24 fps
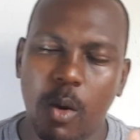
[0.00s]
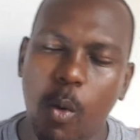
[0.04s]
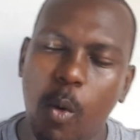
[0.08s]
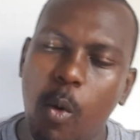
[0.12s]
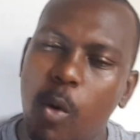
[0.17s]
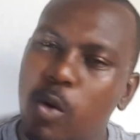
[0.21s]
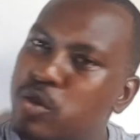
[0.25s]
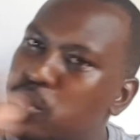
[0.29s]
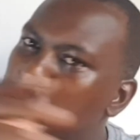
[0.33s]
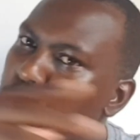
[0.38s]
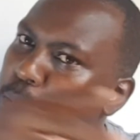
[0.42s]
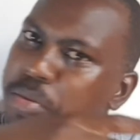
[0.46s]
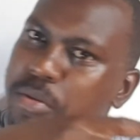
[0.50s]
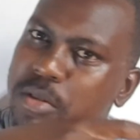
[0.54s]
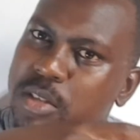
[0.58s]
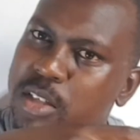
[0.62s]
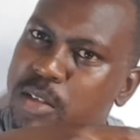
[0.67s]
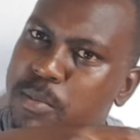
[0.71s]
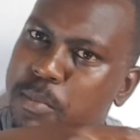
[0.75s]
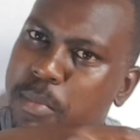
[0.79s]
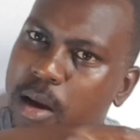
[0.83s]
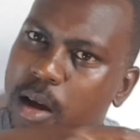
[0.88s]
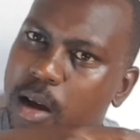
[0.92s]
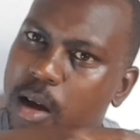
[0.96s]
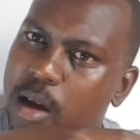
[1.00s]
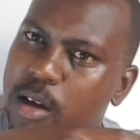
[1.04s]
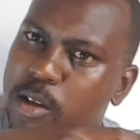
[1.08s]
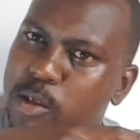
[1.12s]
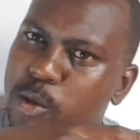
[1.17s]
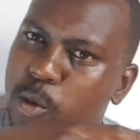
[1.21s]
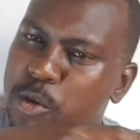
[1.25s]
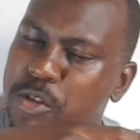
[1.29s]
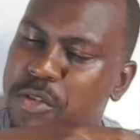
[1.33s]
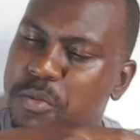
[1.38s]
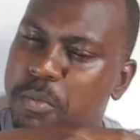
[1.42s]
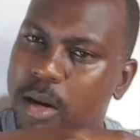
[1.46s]
also put it
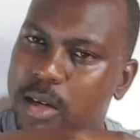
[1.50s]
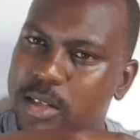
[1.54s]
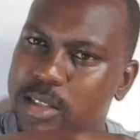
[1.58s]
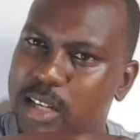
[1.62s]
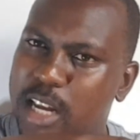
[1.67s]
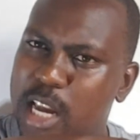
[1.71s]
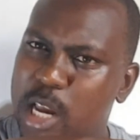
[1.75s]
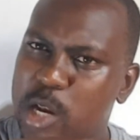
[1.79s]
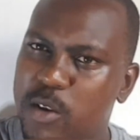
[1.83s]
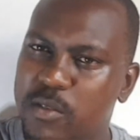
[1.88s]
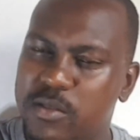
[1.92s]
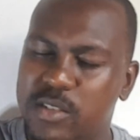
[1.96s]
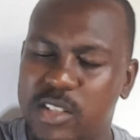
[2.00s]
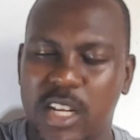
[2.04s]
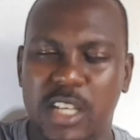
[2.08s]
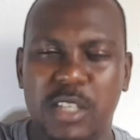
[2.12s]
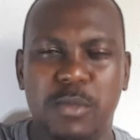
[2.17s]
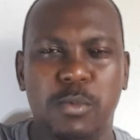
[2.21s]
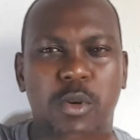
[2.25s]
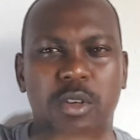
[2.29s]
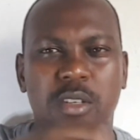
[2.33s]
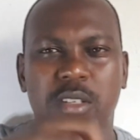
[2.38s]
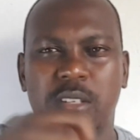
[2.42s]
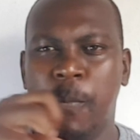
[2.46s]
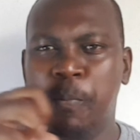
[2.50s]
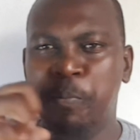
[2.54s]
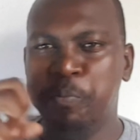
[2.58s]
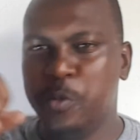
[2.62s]
those party kind of tracks because